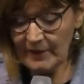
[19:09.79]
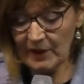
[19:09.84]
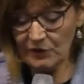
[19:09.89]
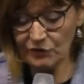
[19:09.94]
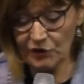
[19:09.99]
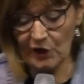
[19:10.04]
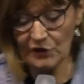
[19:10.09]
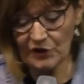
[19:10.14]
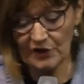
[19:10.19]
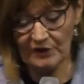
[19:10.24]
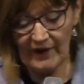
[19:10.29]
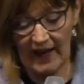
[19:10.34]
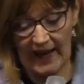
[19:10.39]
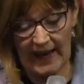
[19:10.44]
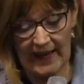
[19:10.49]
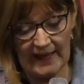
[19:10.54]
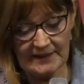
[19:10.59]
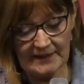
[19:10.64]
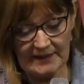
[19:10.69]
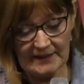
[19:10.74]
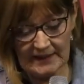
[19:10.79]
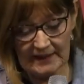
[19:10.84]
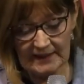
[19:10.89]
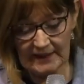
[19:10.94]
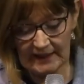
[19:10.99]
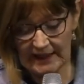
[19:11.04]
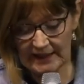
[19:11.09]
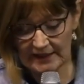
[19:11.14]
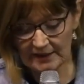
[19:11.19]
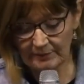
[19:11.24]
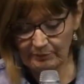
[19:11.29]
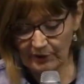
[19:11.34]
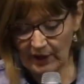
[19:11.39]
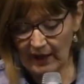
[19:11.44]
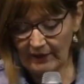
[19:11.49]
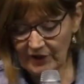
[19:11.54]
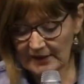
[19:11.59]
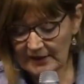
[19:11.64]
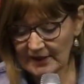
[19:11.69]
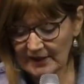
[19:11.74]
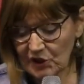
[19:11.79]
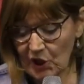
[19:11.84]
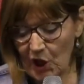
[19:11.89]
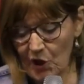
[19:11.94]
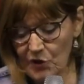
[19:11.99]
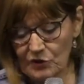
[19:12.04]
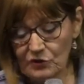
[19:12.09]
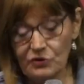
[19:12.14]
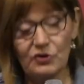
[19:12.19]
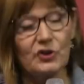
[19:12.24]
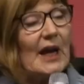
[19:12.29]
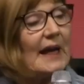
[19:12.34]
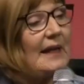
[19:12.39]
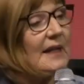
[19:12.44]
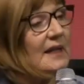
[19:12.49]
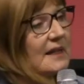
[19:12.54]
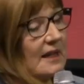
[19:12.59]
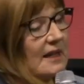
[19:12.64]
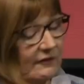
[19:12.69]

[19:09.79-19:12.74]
Joseph had uh, his brothers so jealous